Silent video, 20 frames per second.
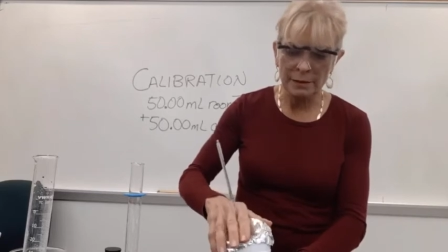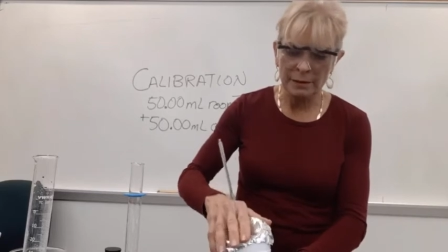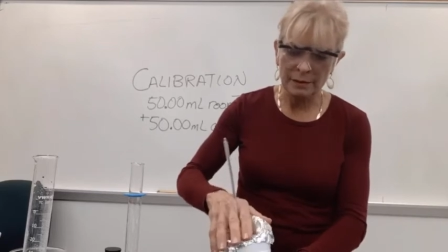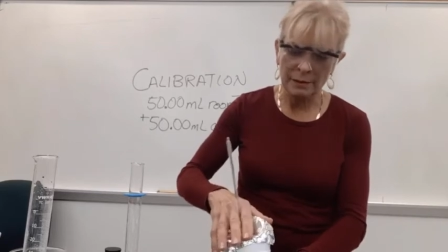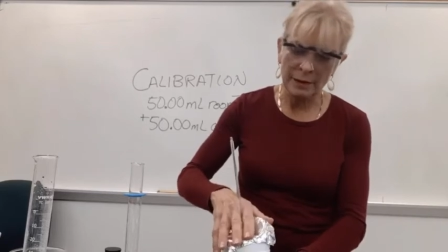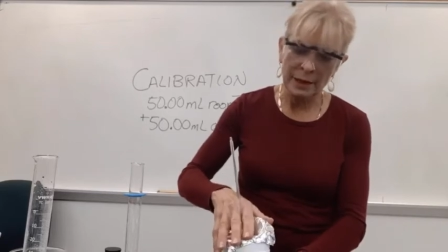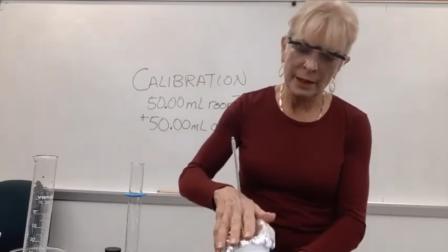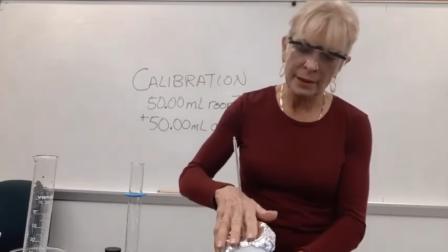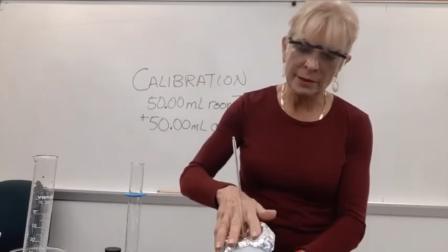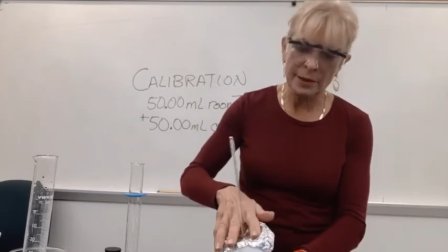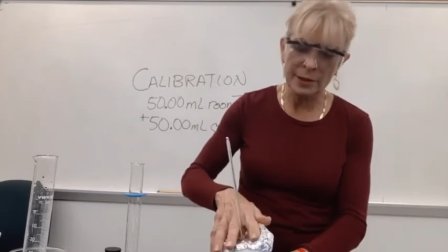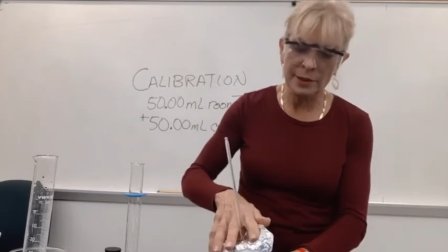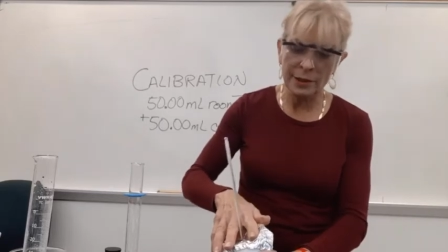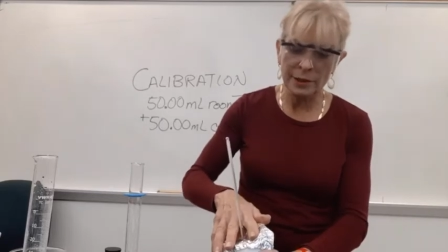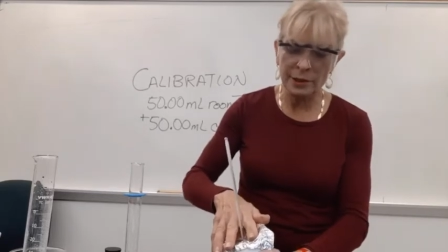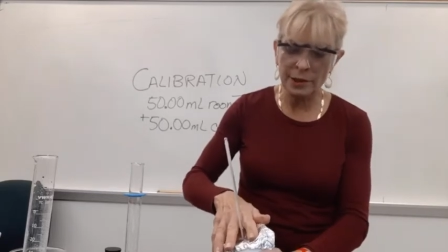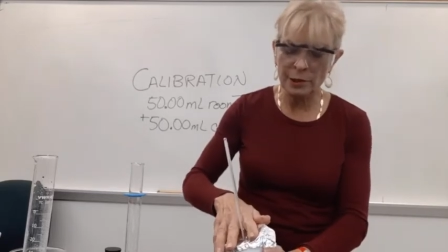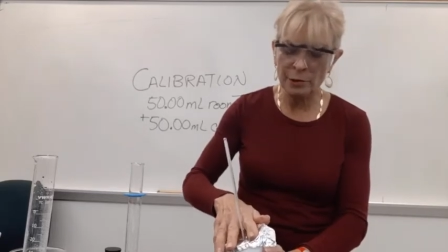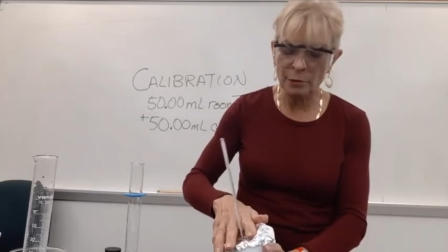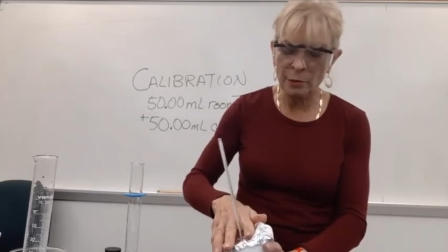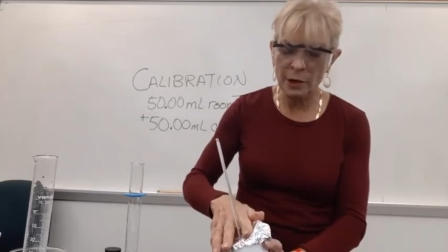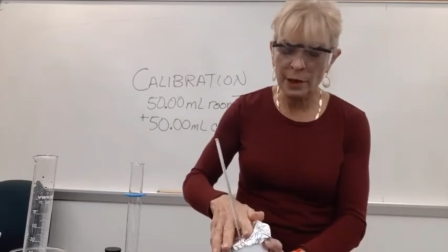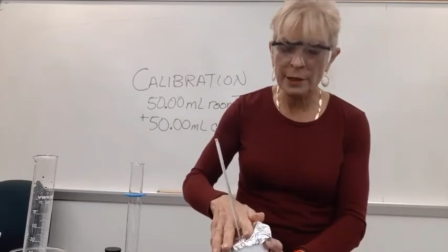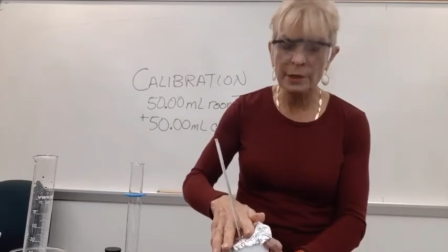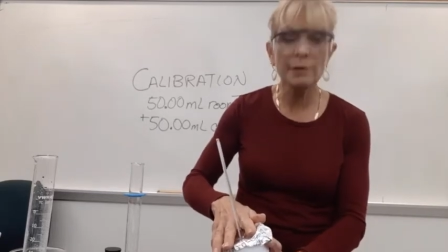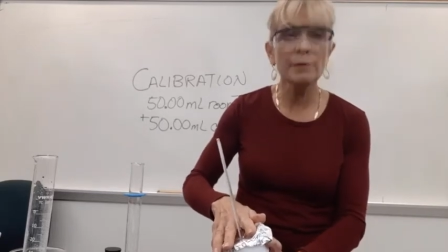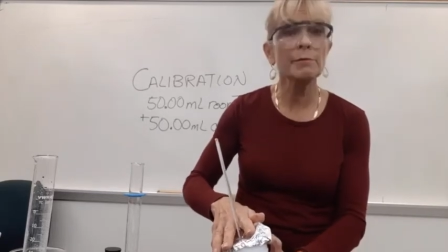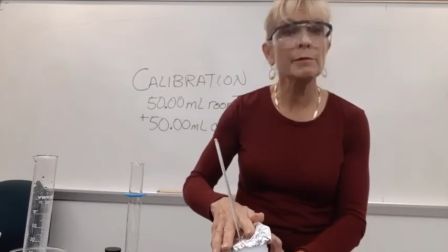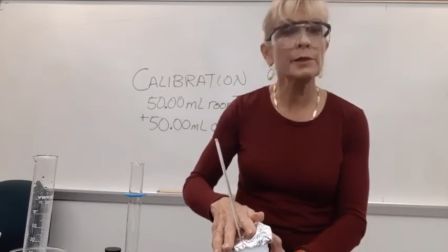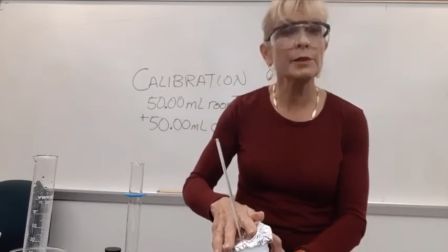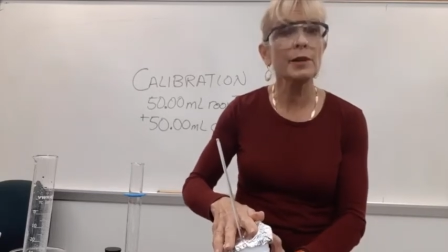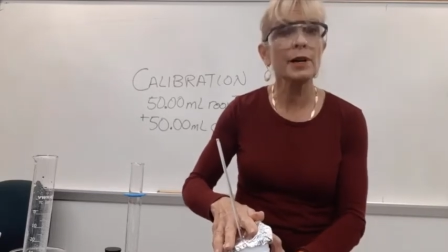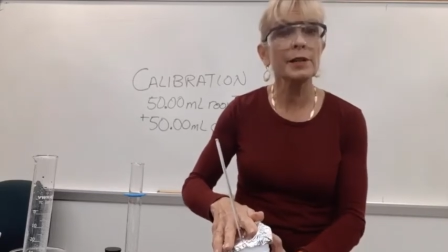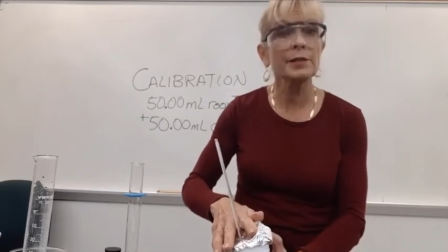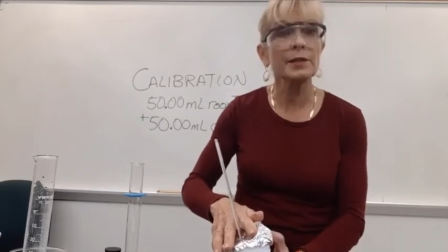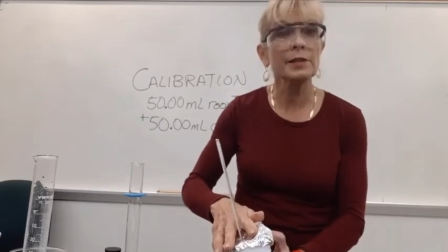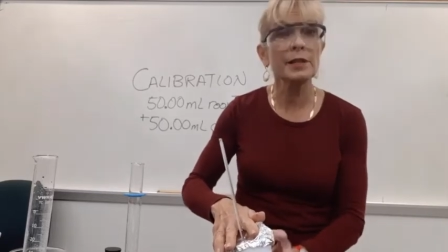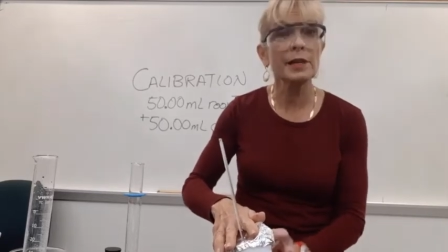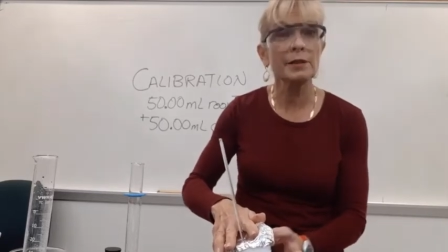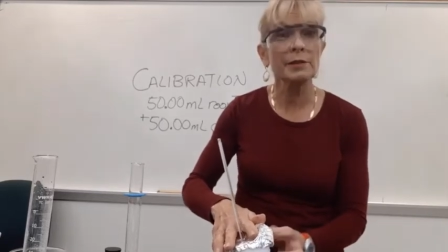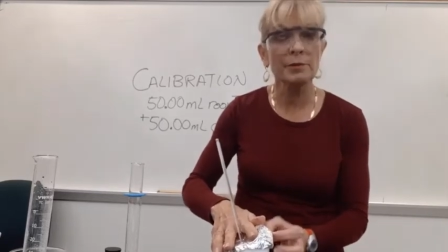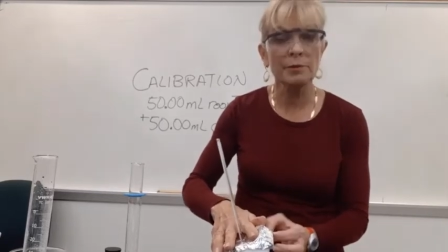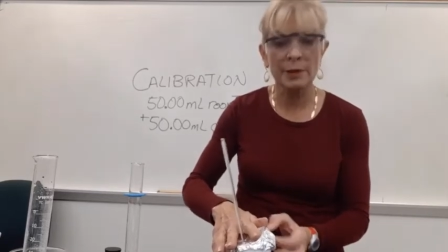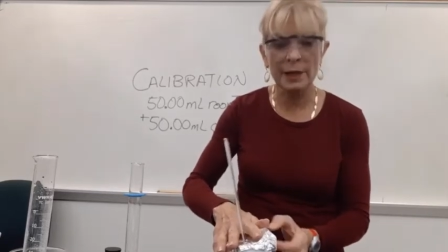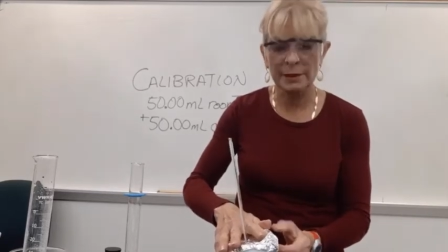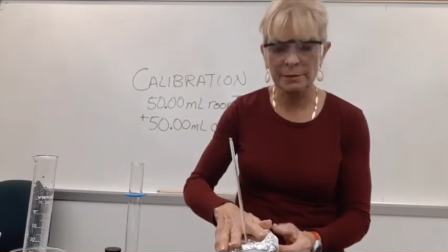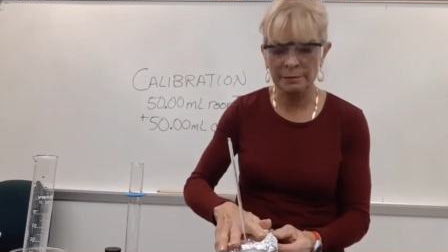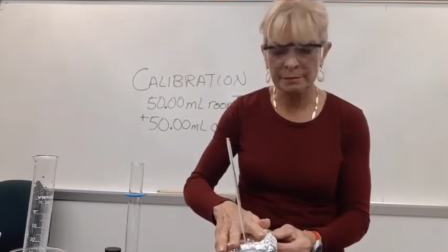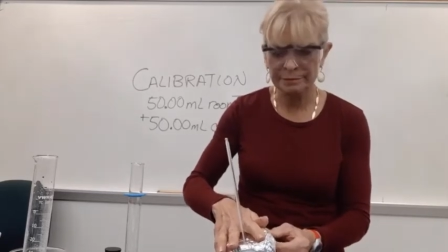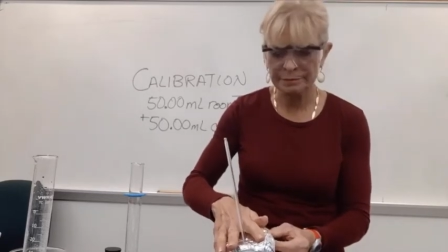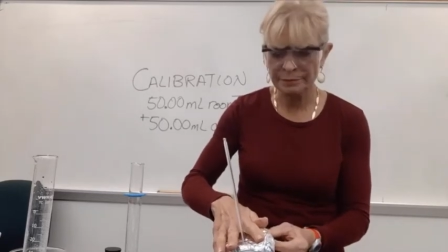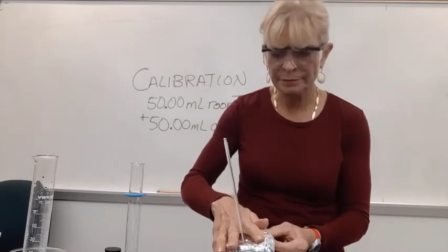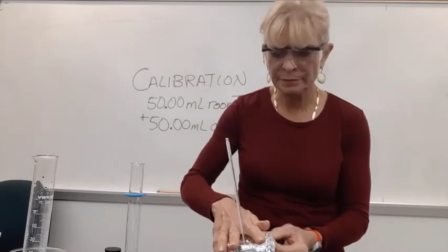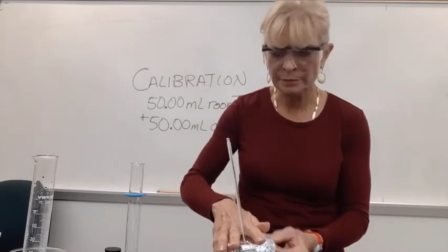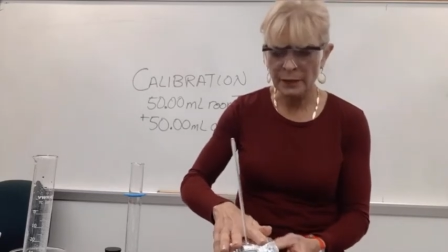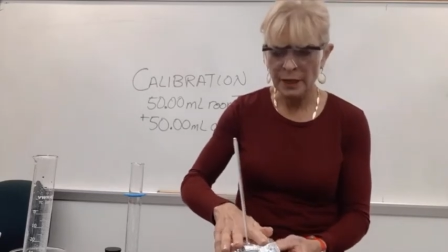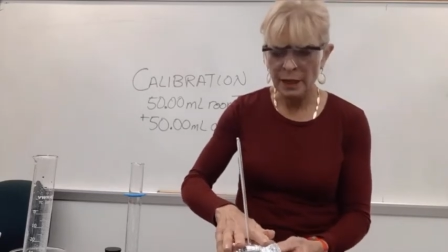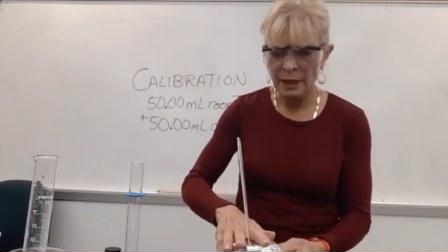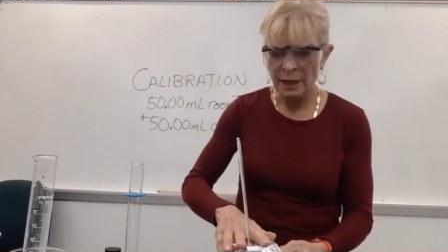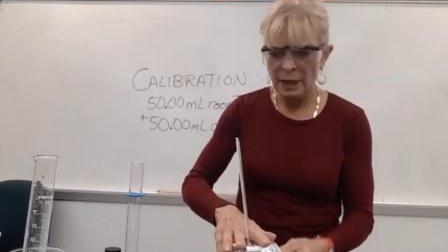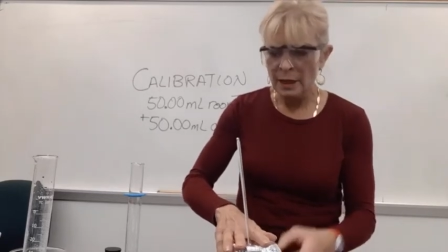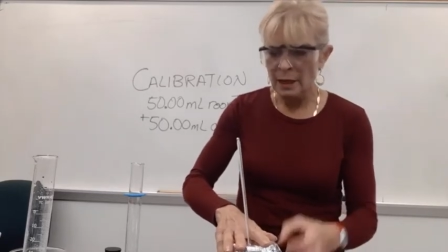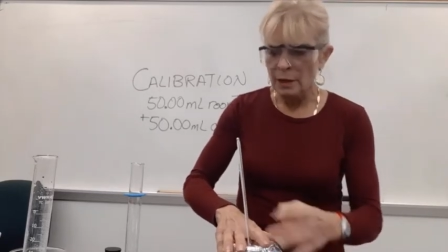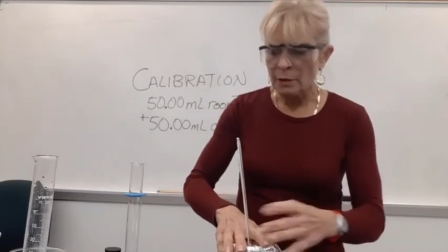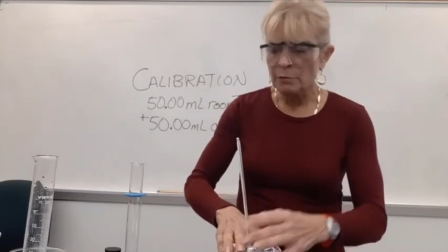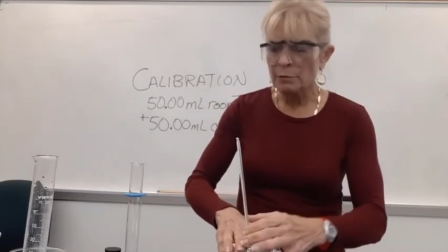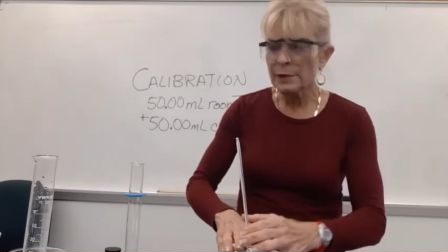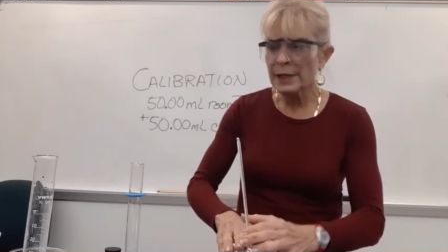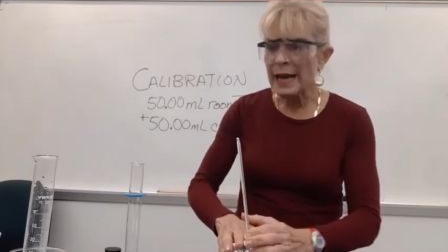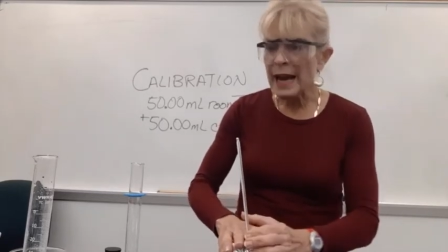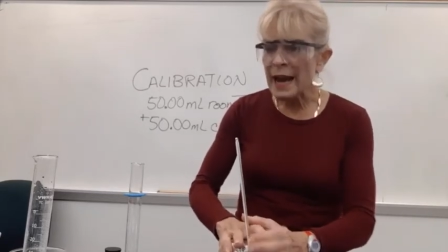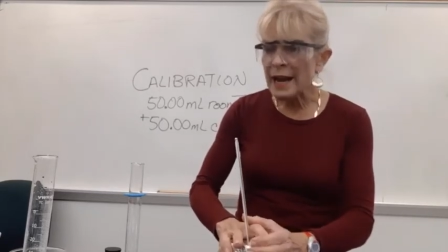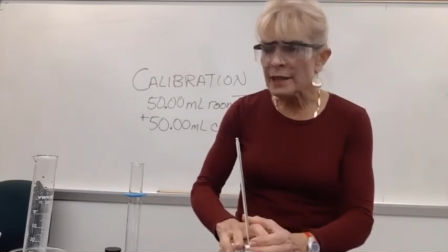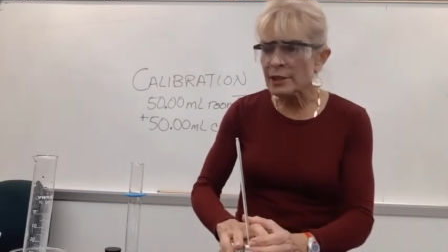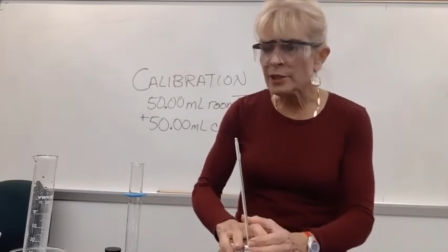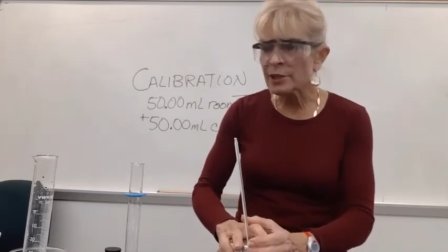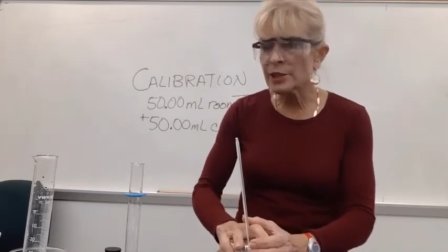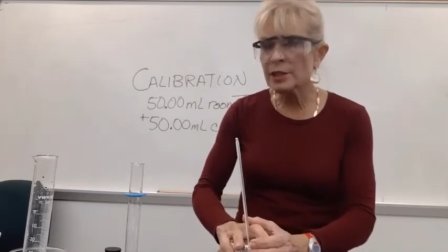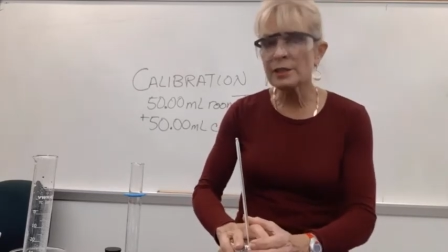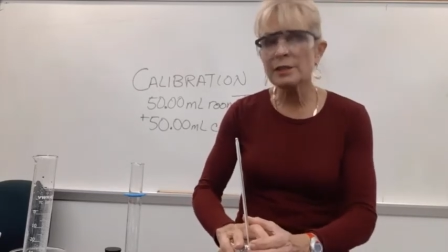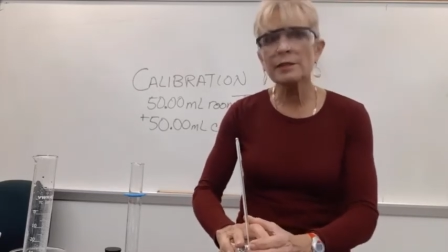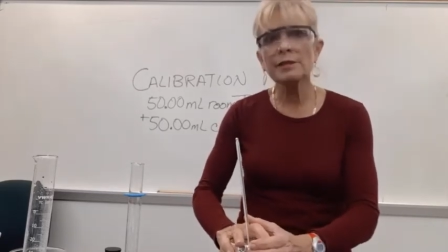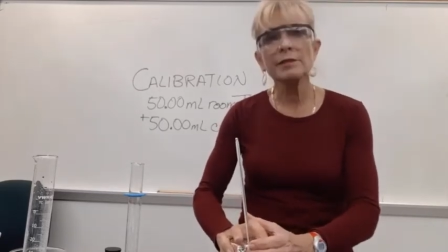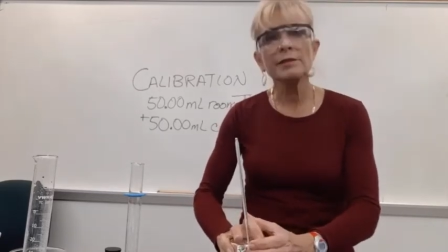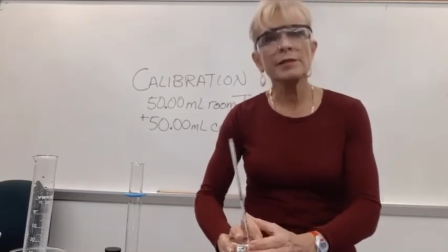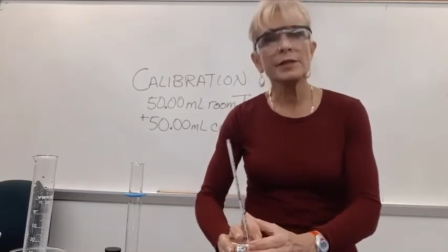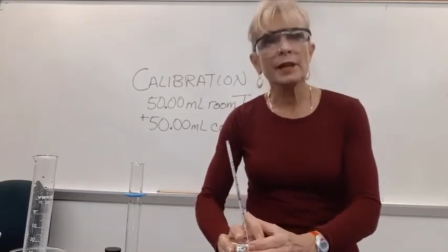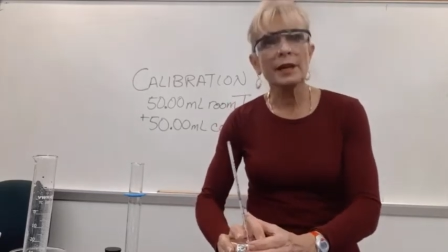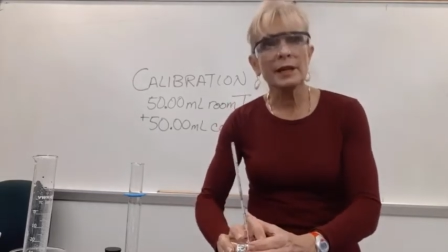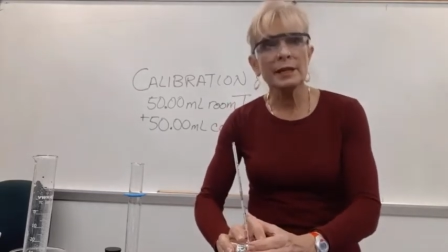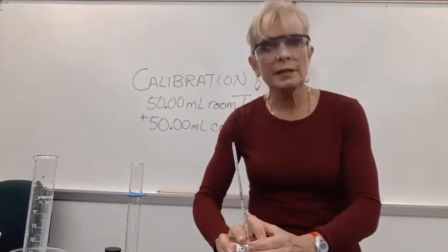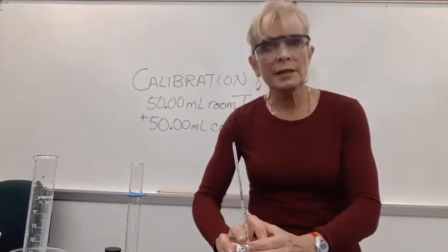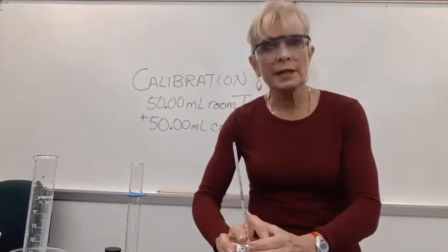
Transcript: and since it's just water, we toss it down the drain. Reactions, on the